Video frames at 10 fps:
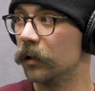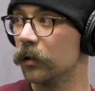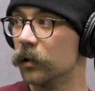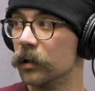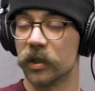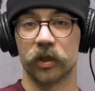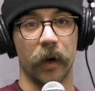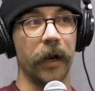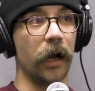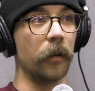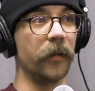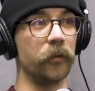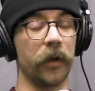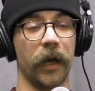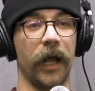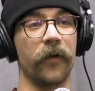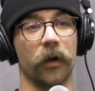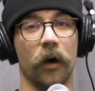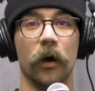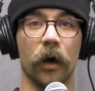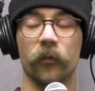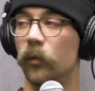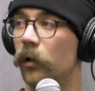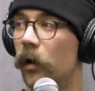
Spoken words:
Yeah. Straight up. If you can't have an uncomfortable